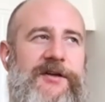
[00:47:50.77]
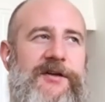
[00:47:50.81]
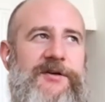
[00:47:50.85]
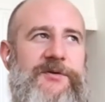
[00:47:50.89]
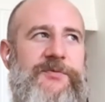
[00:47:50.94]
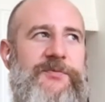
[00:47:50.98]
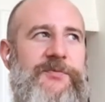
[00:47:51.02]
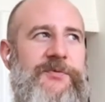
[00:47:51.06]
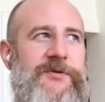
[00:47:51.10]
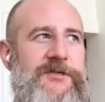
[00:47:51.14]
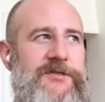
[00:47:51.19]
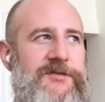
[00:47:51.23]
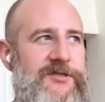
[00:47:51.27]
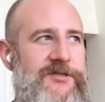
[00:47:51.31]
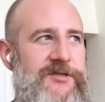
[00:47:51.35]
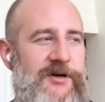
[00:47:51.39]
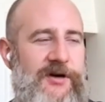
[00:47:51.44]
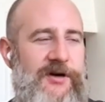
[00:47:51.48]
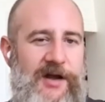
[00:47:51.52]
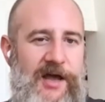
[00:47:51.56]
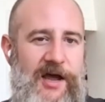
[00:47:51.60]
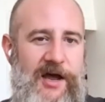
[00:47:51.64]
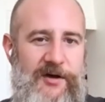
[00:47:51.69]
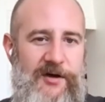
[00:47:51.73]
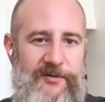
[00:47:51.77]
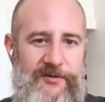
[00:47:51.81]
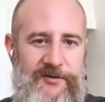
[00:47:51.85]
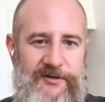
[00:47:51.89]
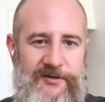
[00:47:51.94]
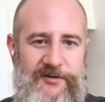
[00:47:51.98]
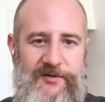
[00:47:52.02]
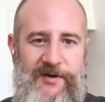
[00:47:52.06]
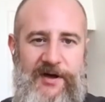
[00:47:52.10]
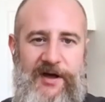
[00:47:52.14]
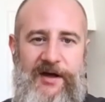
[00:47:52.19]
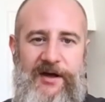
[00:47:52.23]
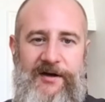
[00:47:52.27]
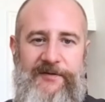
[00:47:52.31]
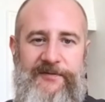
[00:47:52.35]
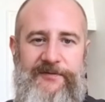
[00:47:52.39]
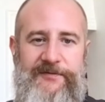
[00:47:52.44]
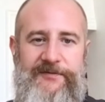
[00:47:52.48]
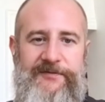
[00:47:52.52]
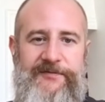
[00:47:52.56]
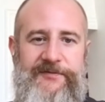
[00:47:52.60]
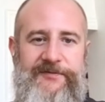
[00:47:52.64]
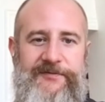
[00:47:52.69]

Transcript: Like when you start out, you have